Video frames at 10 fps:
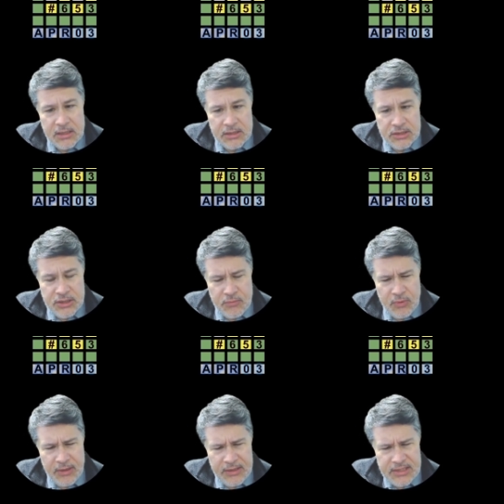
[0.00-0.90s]
So
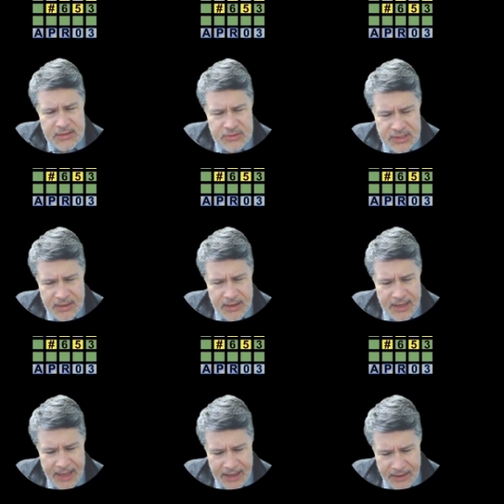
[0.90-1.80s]
where does those
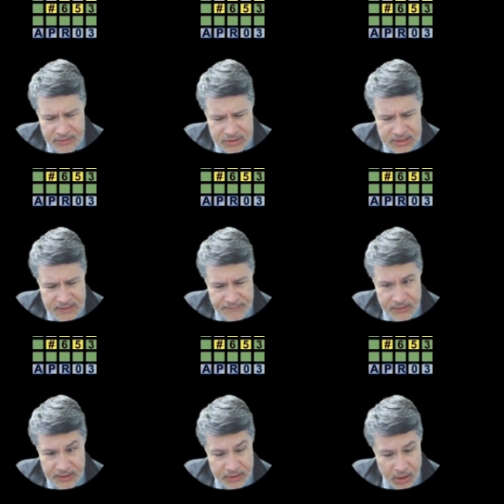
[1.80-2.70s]
A and O's? Because I feel
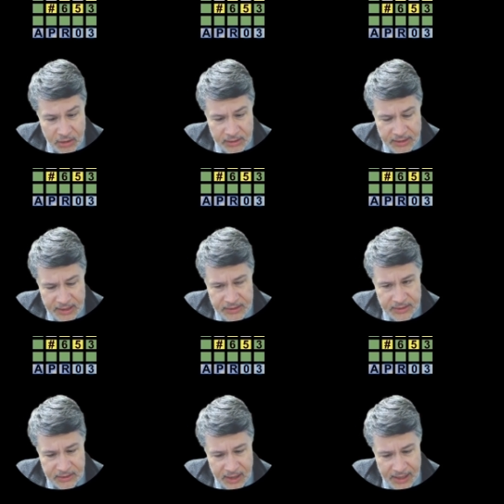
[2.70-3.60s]
like the R can end in
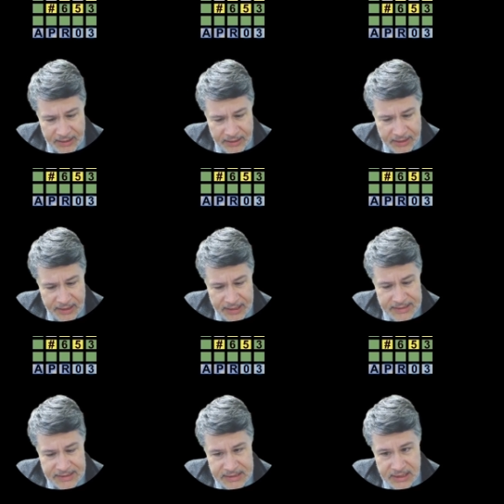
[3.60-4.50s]
a lot. It can end
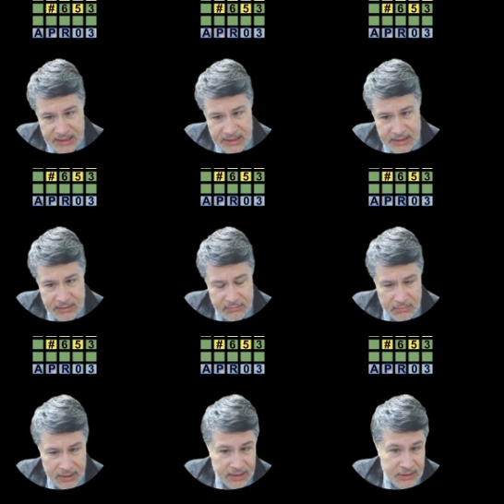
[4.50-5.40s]
in D.
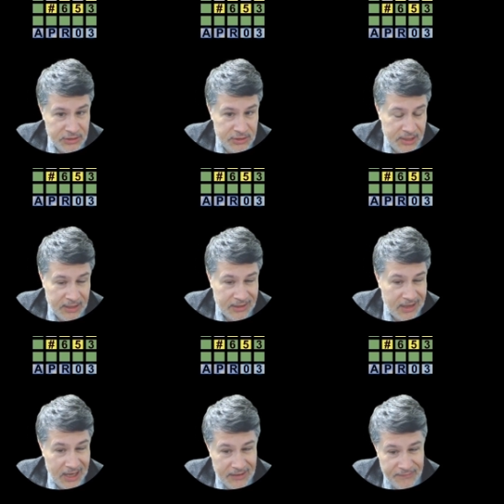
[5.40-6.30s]
It could
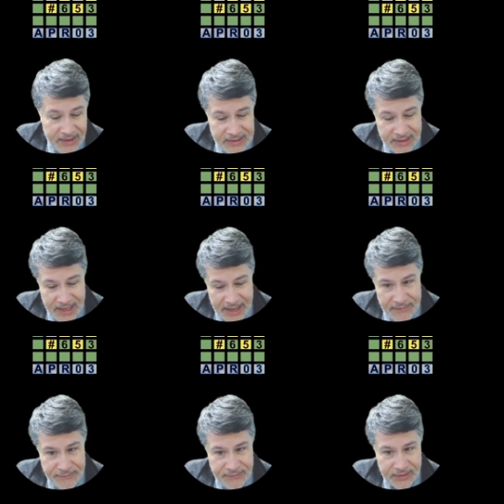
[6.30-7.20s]
kind of end in
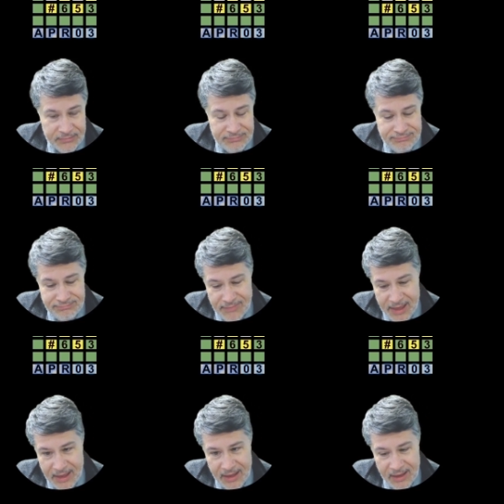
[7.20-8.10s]
F. It could
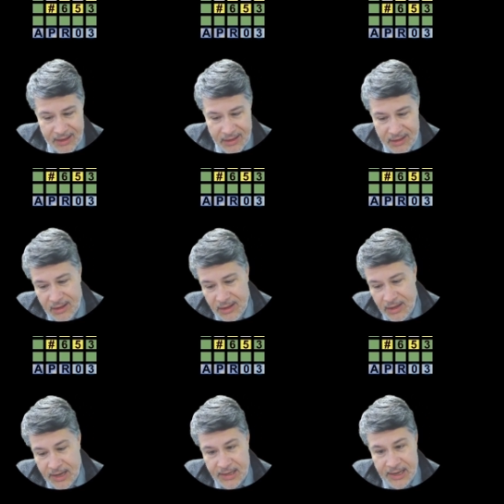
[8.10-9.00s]

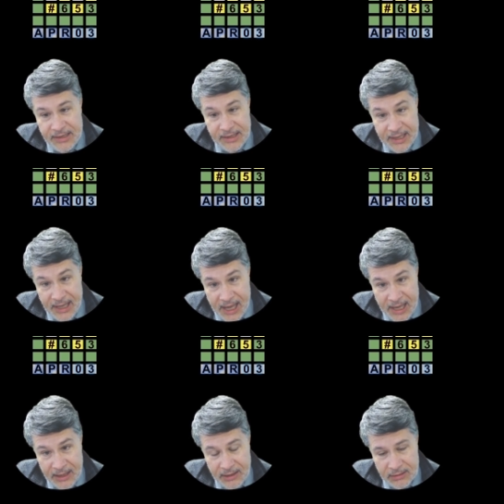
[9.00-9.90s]
end in
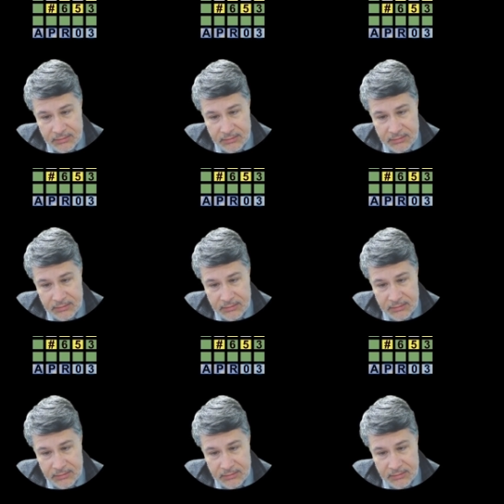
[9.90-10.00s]
K.